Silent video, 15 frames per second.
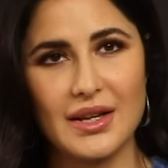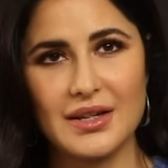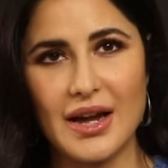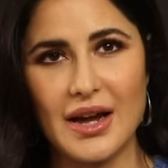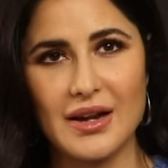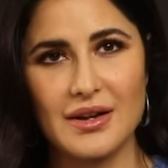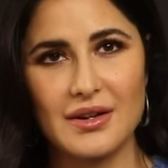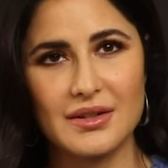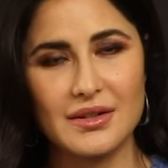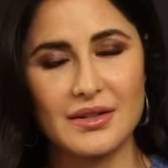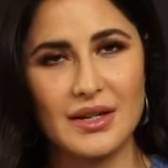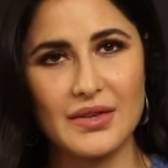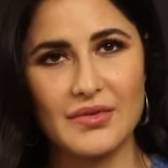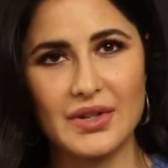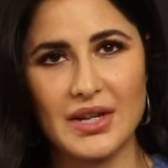Tha Tiger
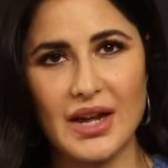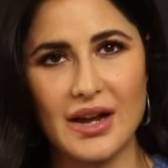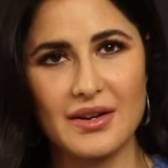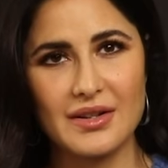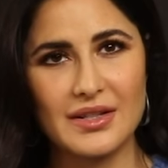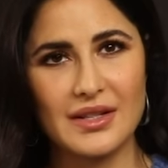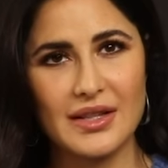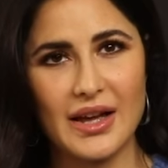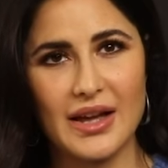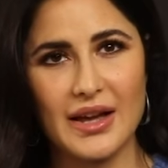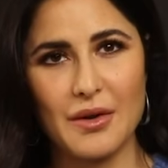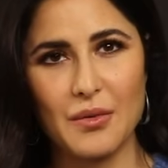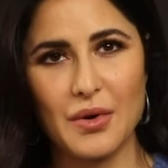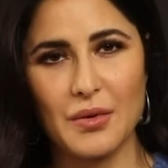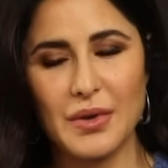to even Tiger Zinda
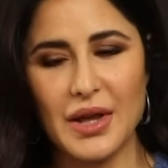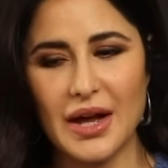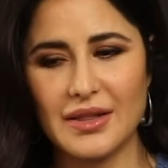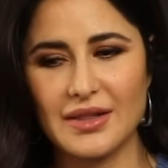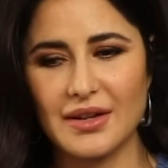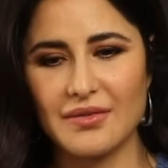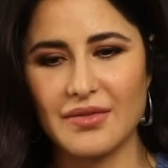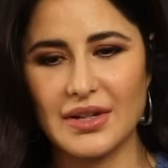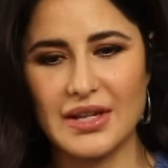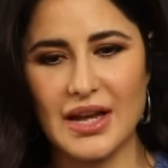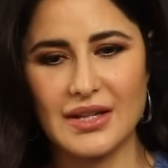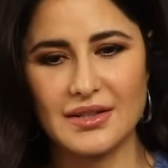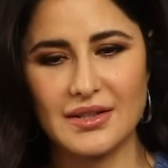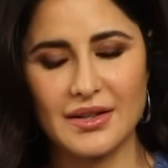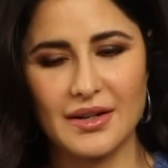Hai, where we had that
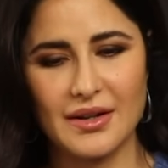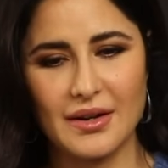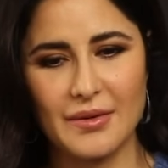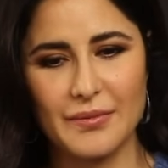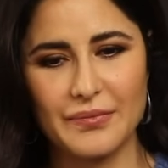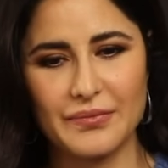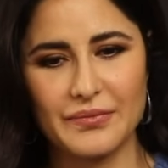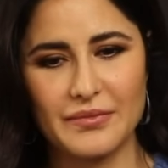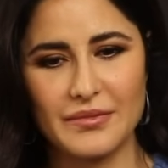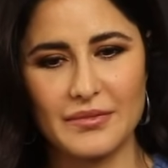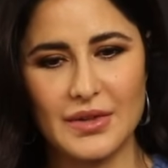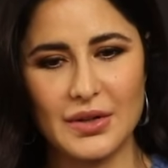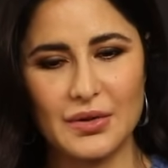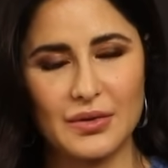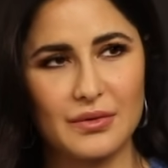fantastic,
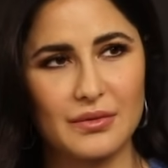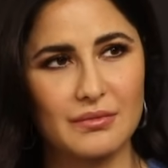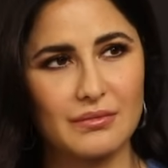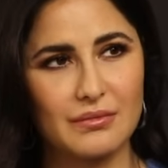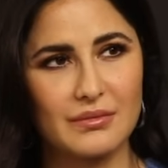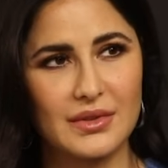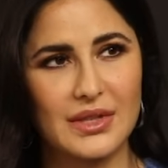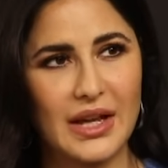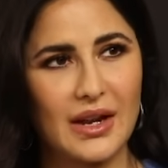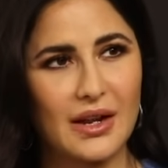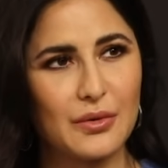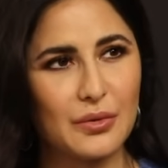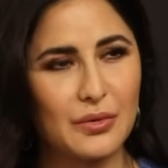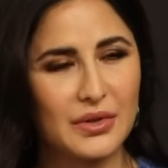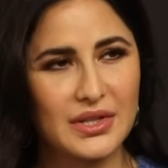you know, Tera
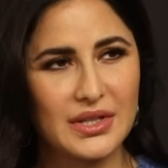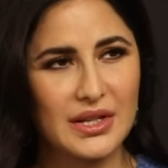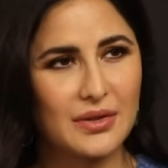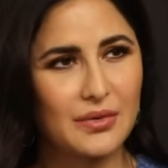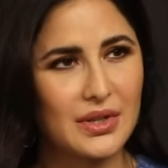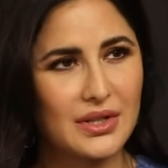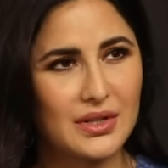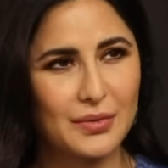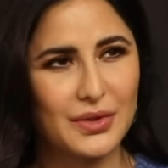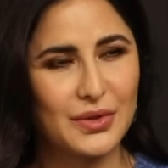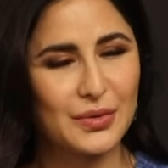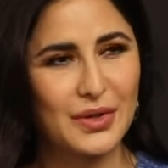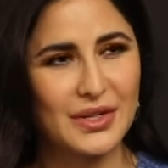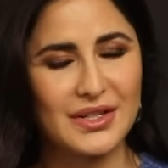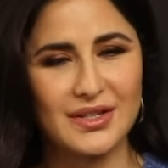Noor sequence,
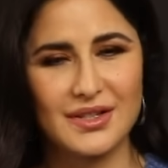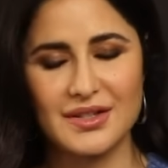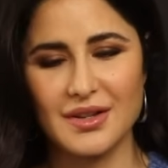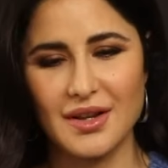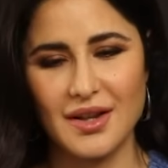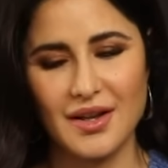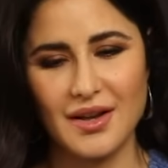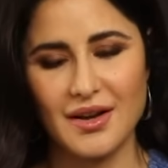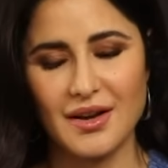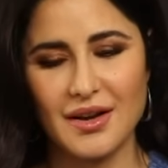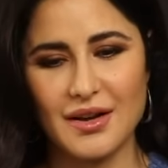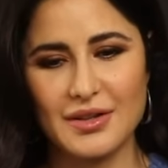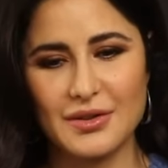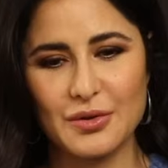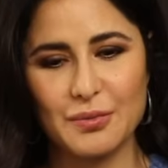which was
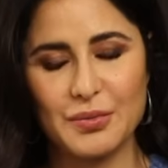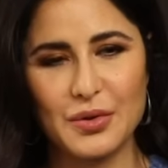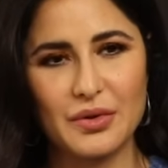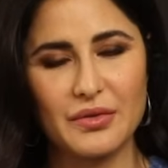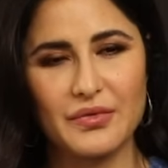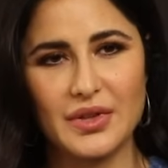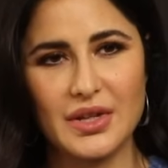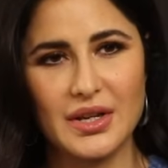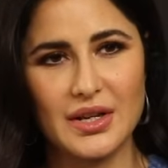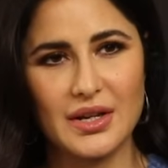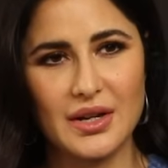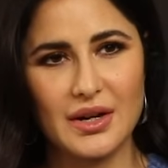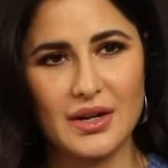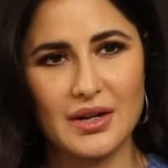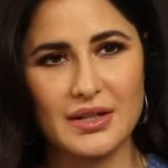so
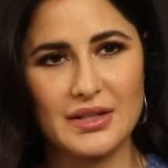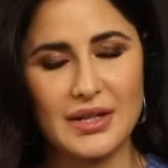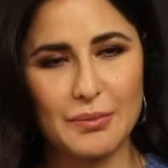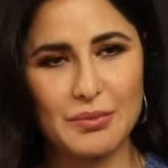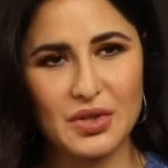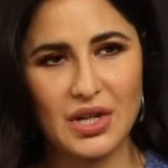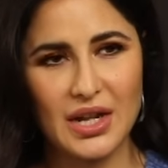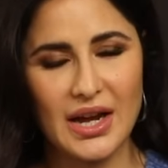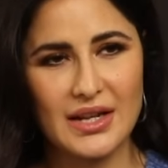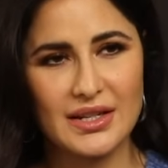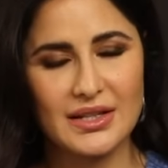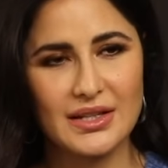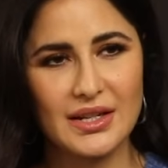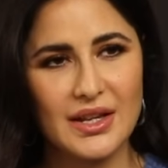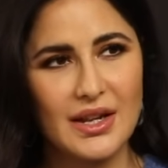beautifully
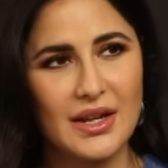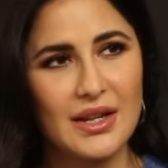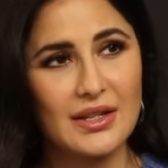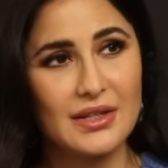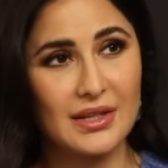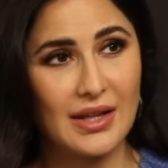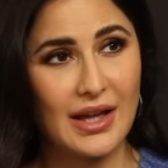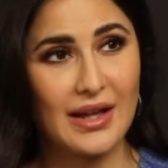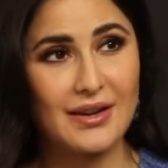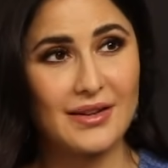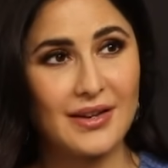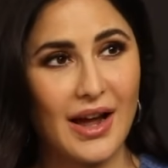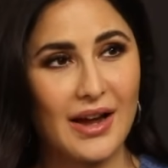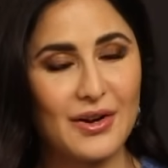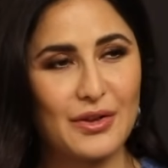conceptualized, to then
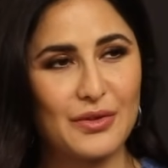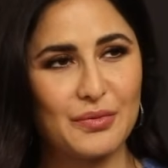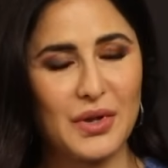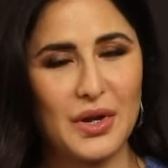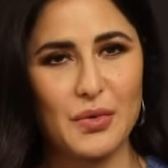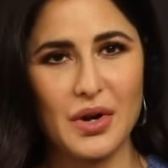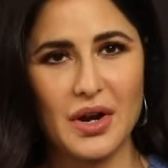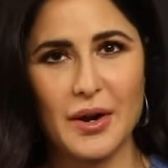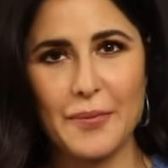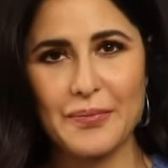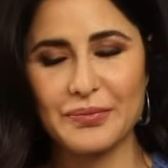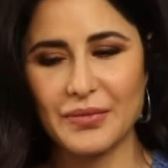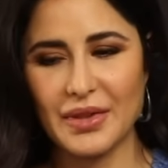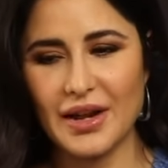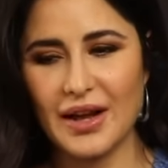Tiger 3, where
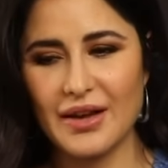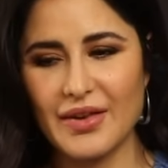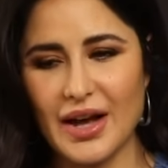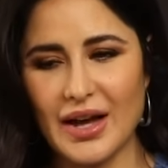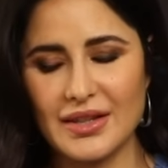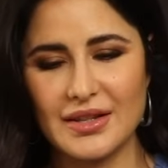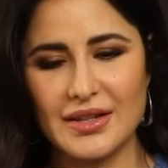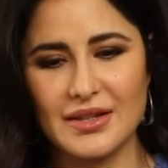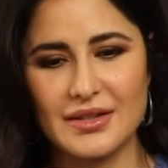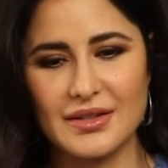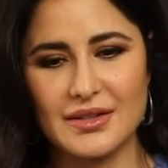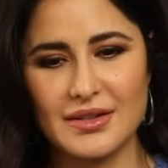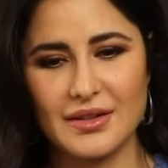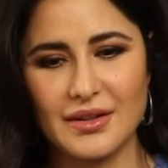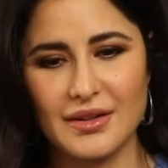I've had
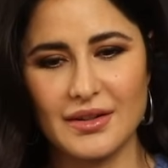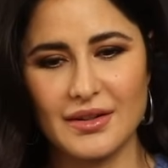these